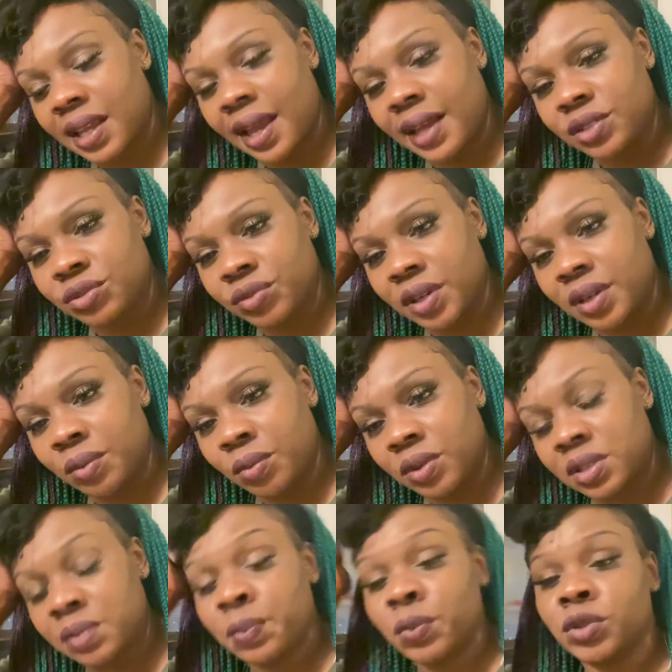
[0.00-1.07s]
hatred
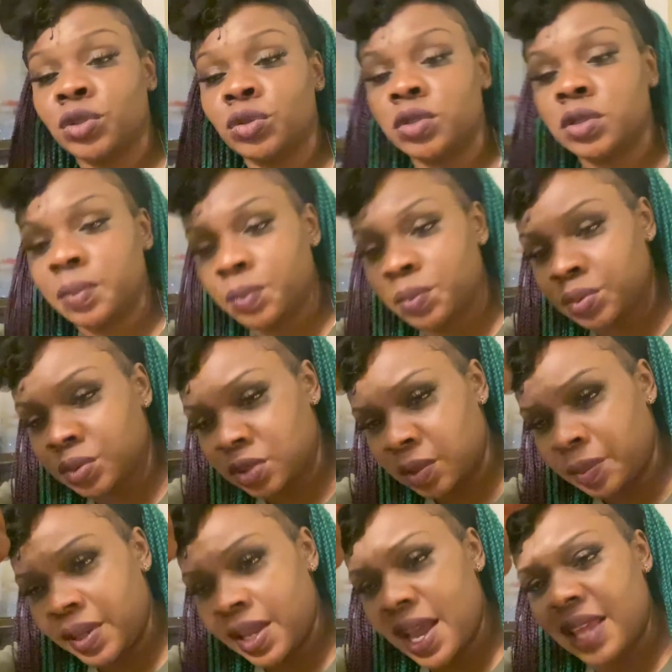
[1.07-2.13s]
with what you
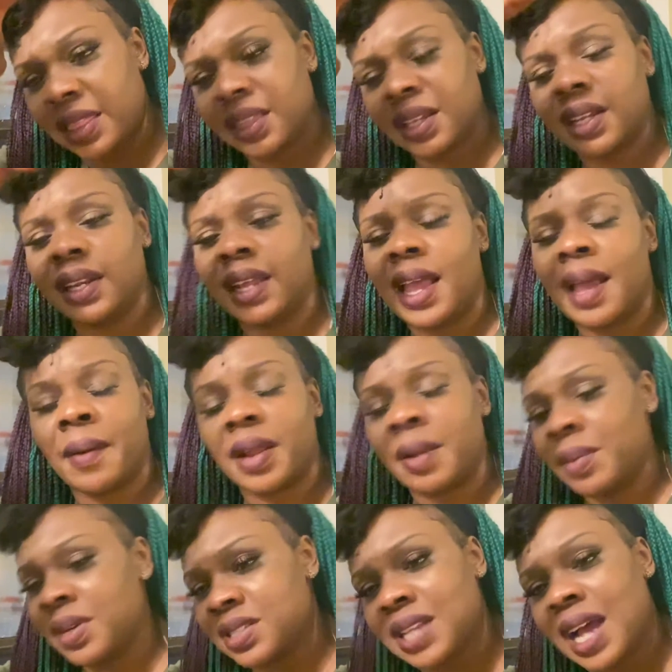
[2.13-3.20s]
should be ethically
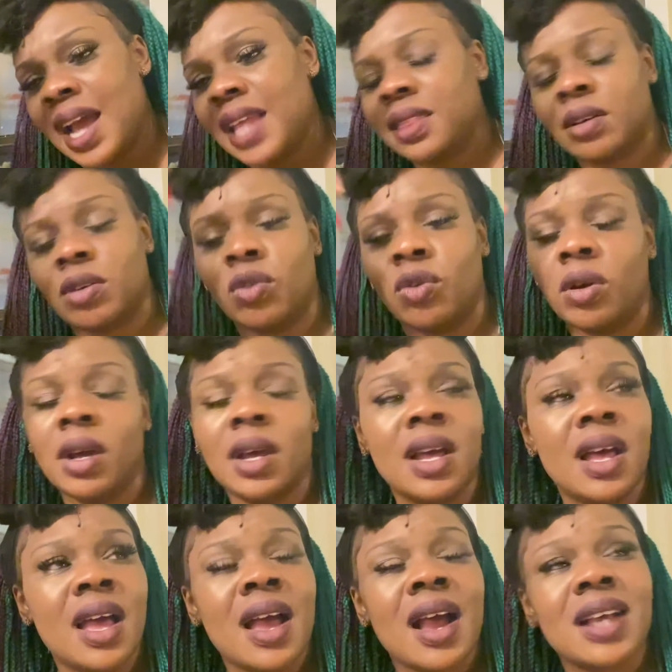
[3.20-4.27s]
having? But it's not ethical
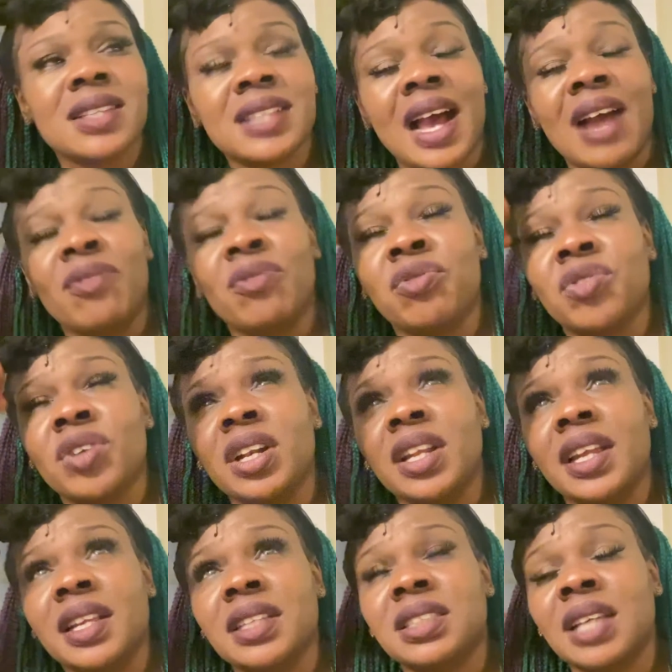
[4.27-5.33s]
because I
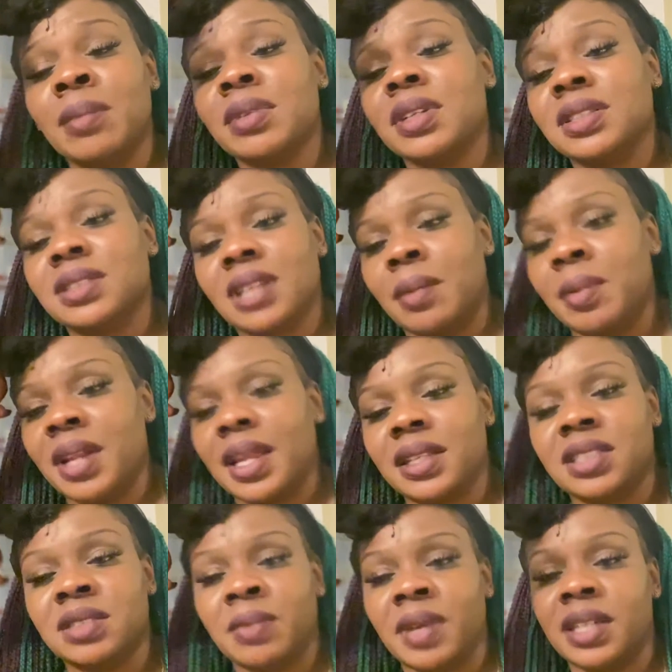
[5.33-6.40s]
really, something is telling me that
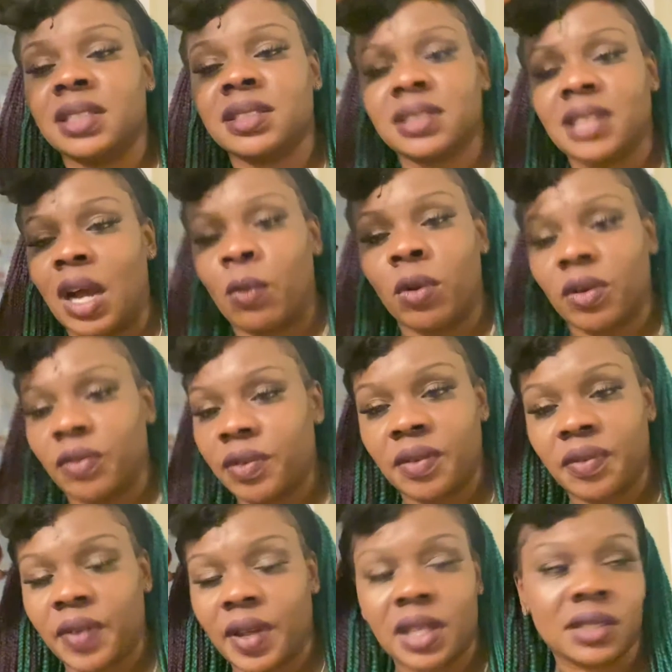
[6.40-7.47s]
this man does not work for
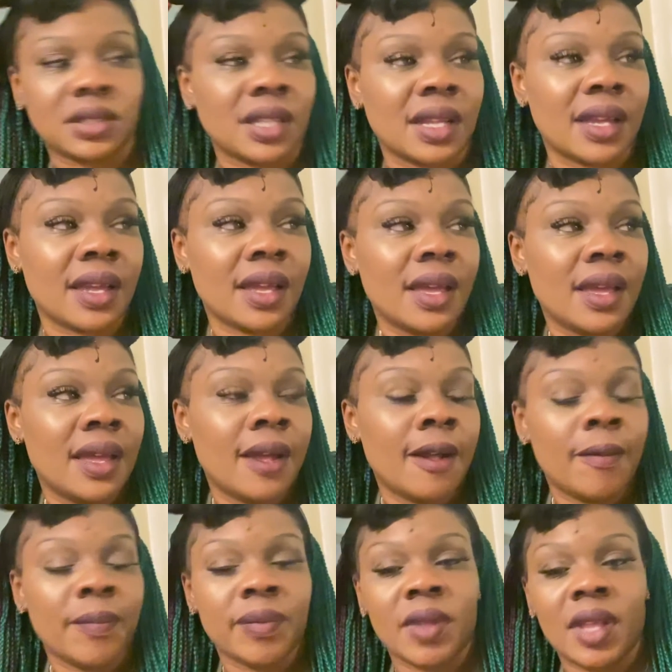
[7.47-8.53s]
the feds. Like,
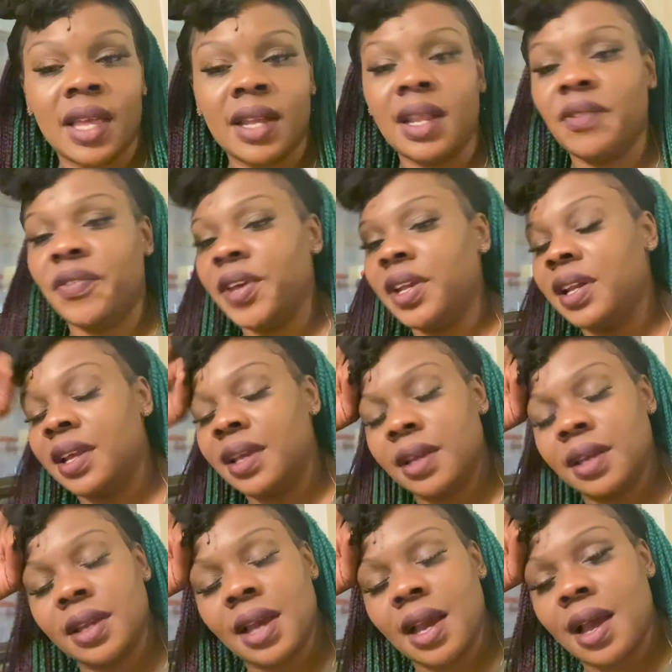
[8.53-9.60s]
and if he
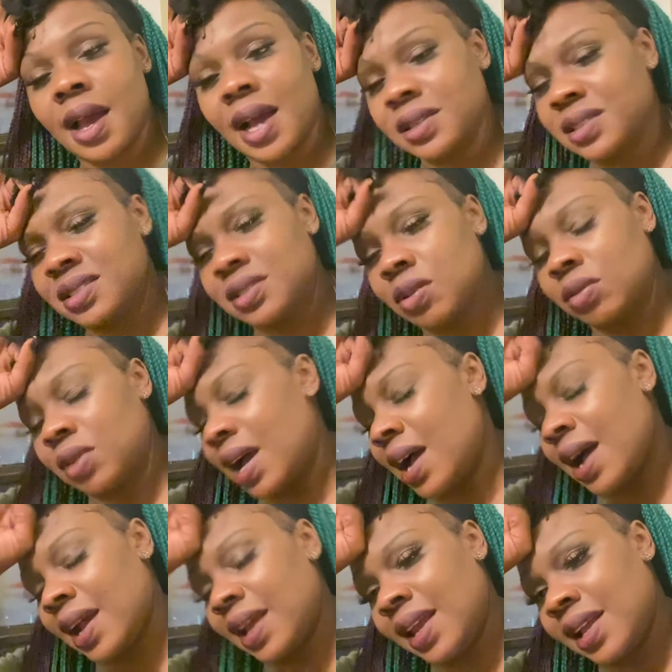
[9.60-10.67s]
did, I just don't,
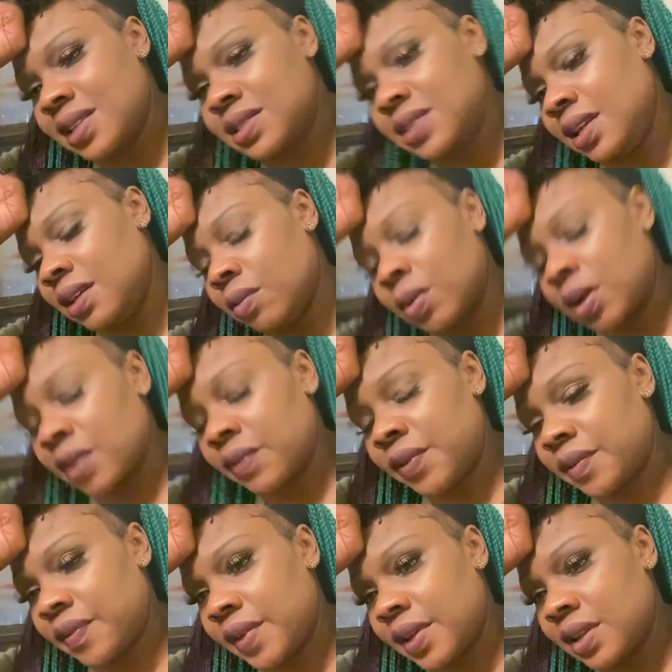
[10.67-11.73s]
I, I can't see him working
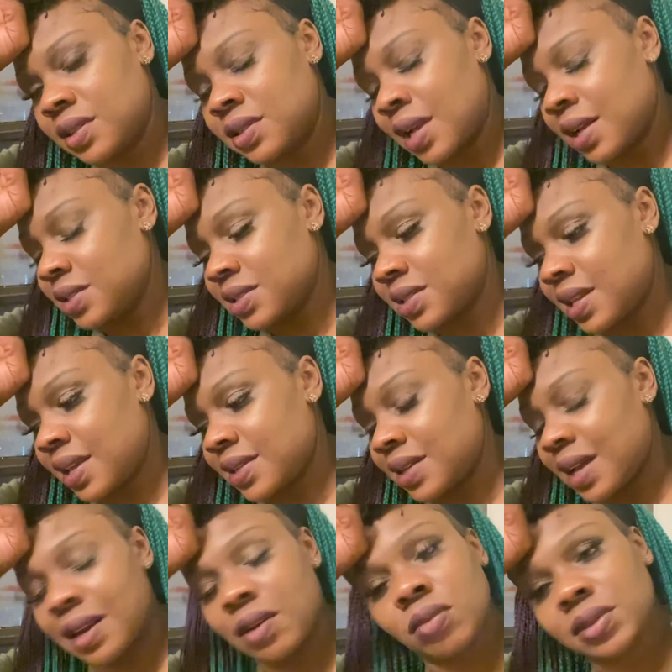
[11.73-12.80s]
for the feds. I just
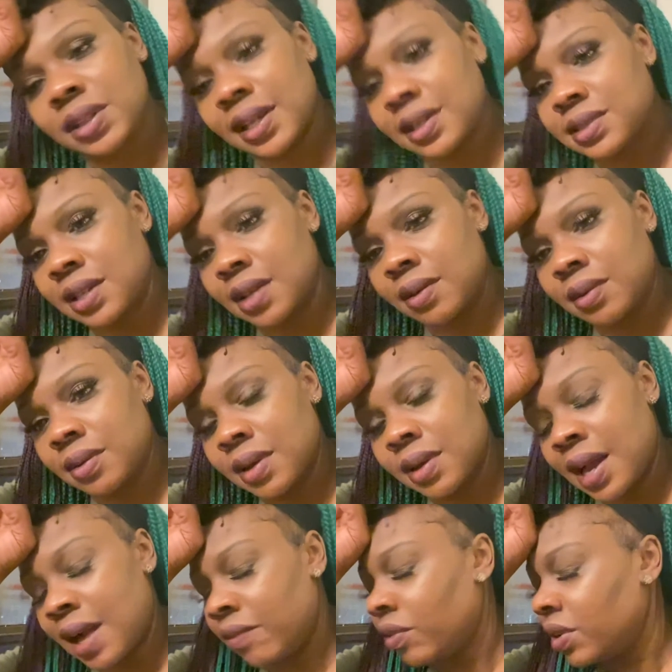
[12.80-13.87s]
can't, I don't think so.
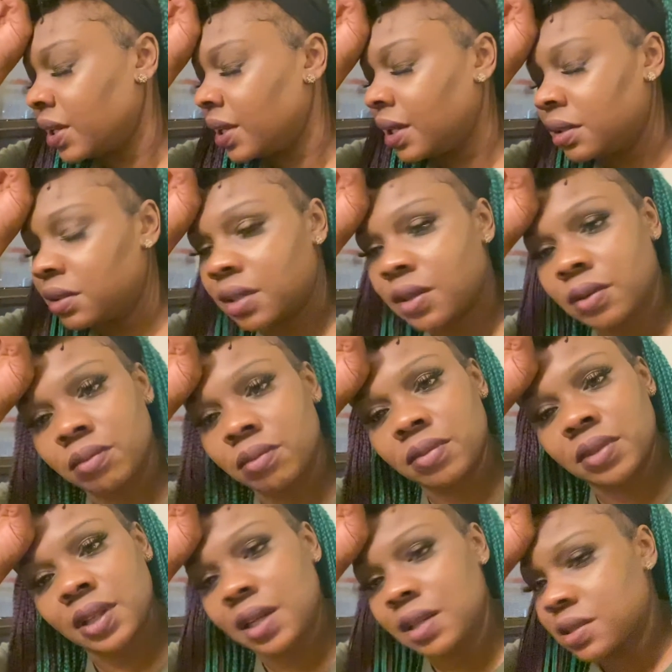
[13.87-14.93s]
I really don't
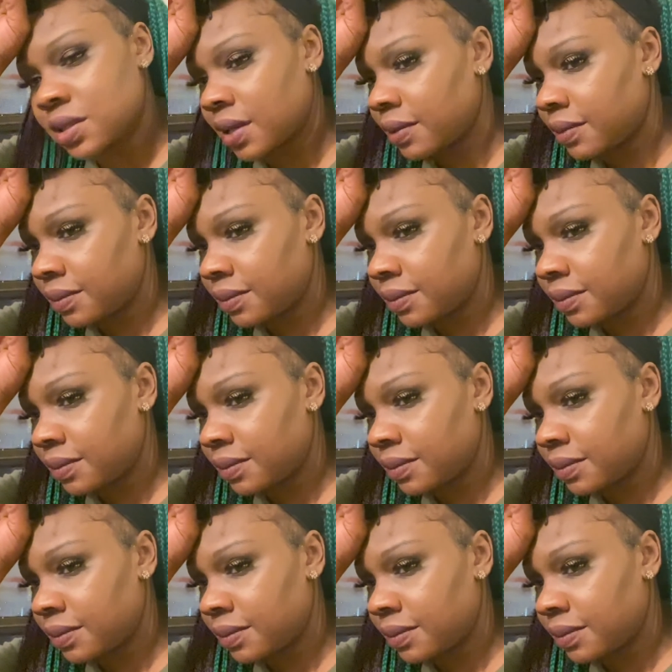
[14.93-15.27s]
think so.